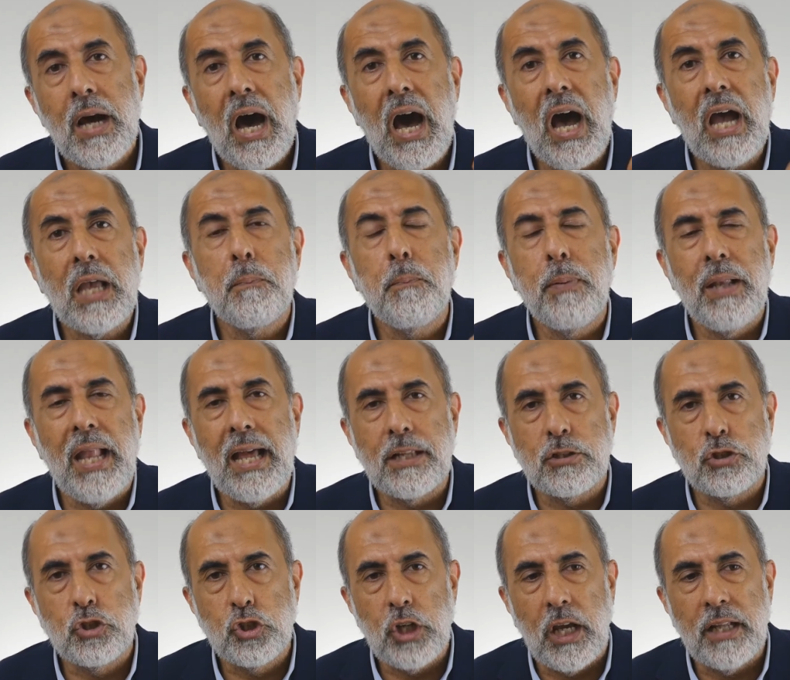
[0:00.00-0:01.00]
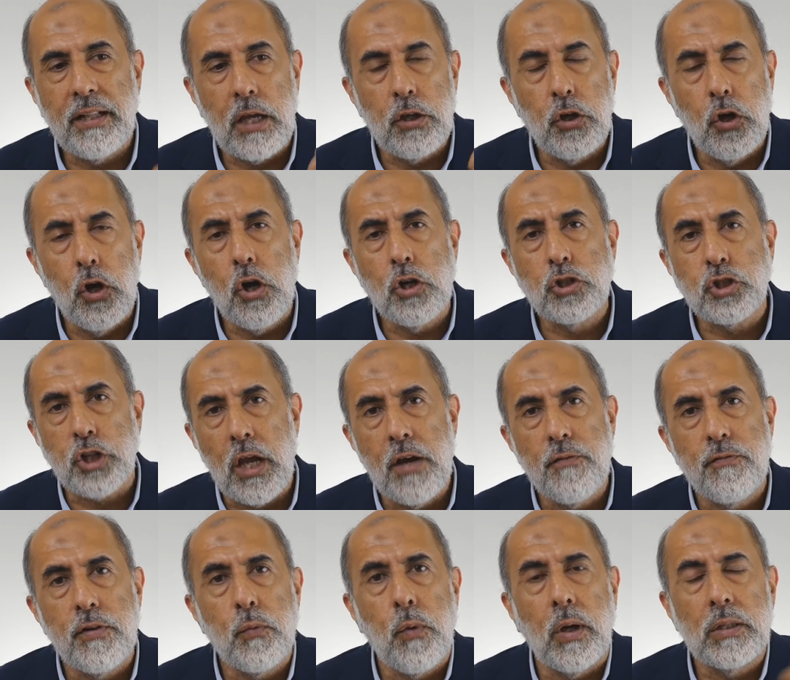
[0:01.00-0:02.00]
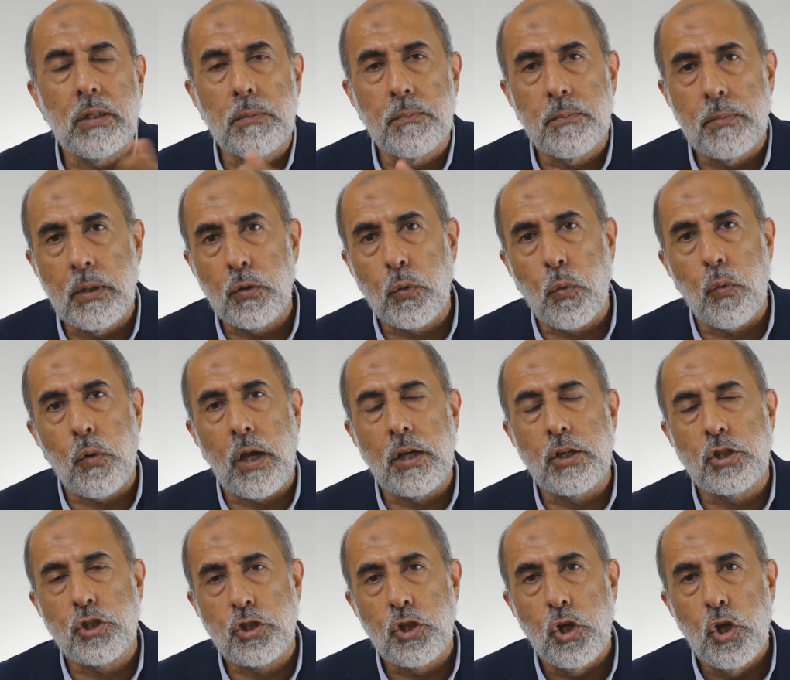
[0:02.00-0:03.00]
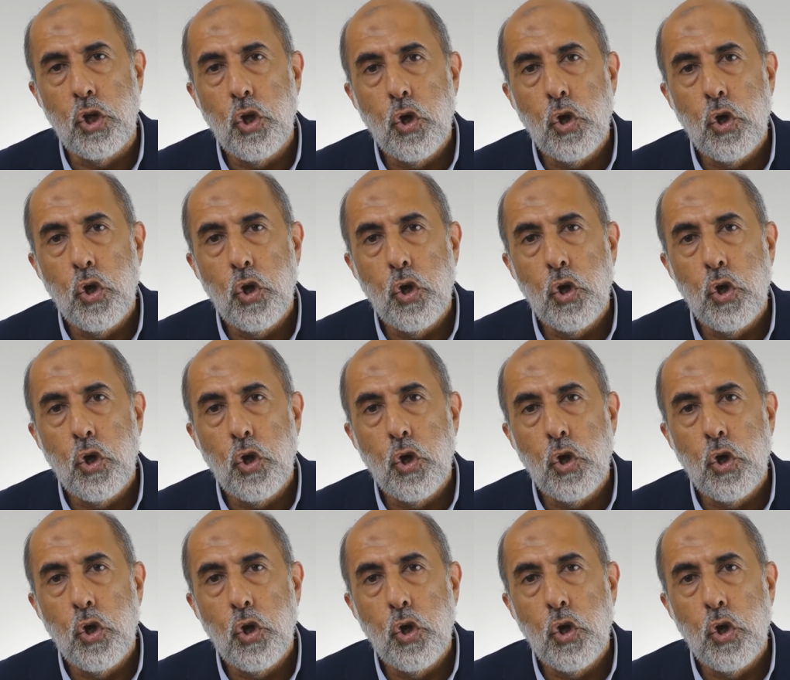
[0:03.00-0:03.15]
I pledge and I urge everyone in Quraysh